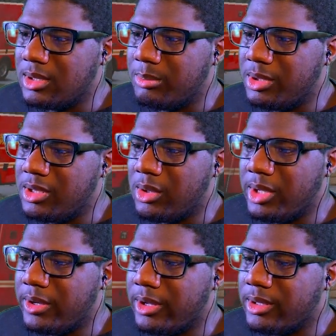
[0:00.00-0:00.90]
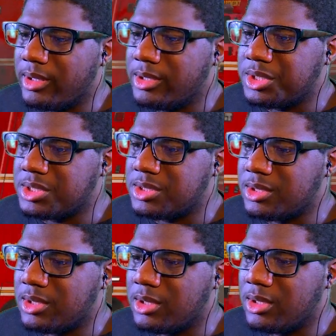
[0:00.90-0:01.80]
Please don't hit her. Just,
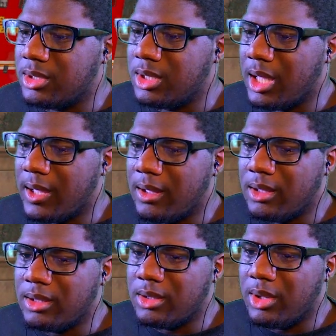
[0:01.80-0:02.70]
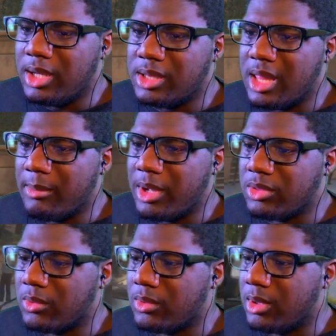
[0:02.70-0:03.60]
yeah. Go ahead and slide by
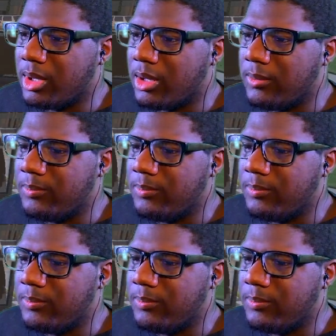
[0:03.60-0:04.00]
through. There we go.